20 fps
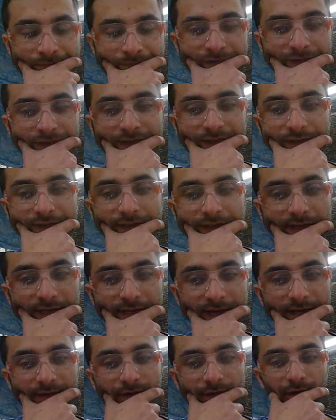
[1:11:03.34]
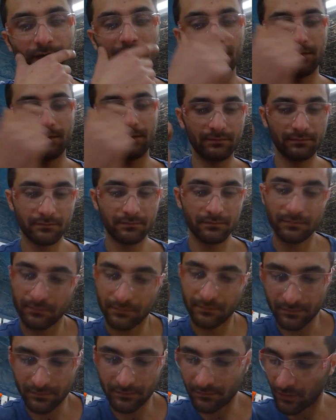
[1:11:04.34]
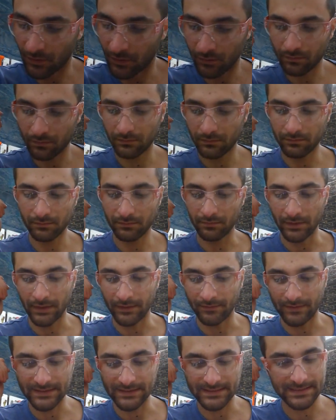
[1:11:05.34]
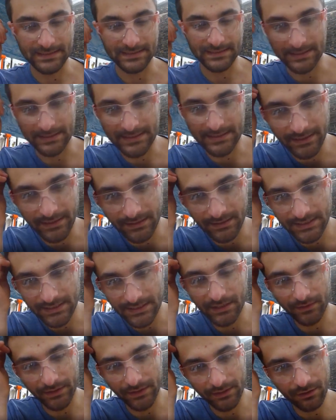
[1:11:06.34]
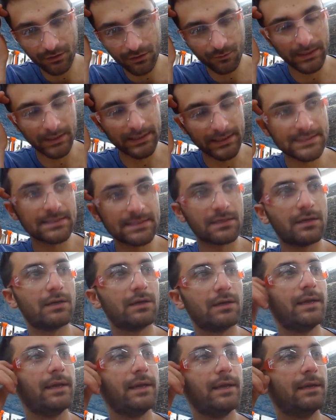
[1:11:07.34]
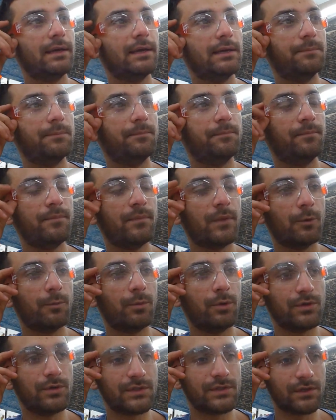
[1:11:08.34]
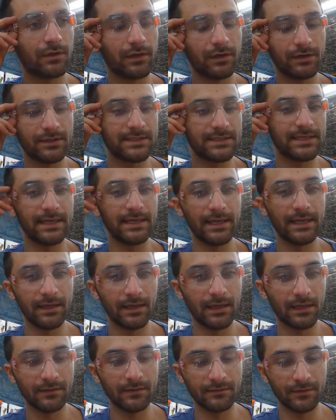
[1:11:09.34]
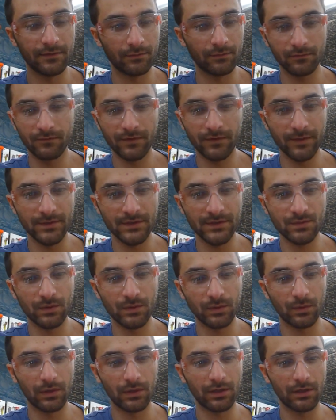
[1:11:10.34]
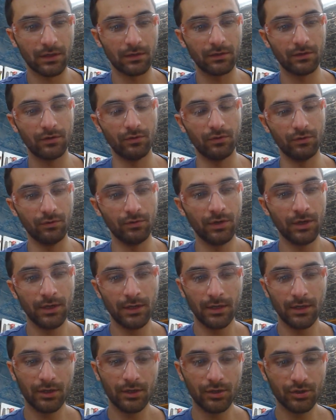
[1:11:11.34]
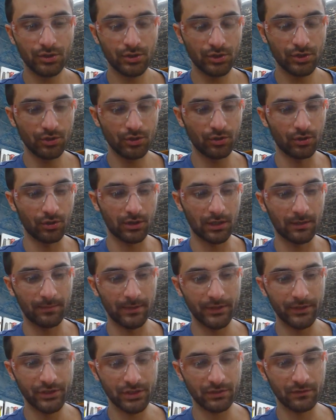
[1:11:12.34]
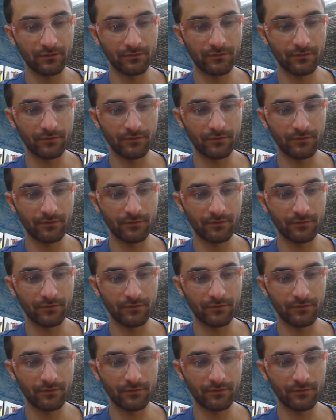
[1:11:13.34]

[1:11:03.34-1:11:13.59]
The I don't know how, if this is exciting to anyone here, but I saw a post earlier today of a famous woodworker who took a bunch of,